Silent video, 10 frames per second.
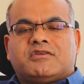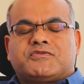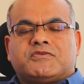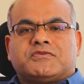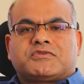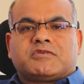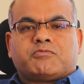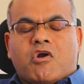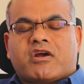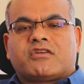issues
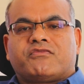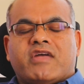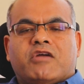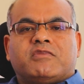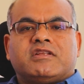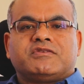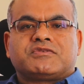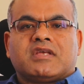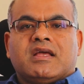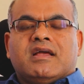and broken
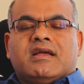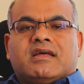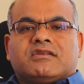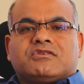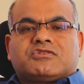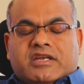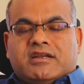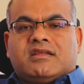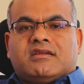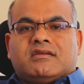families and the
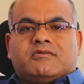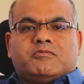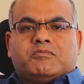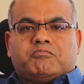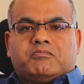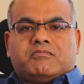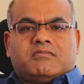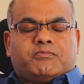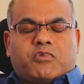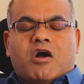study
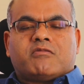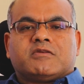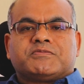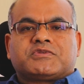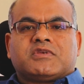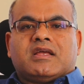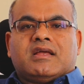problems.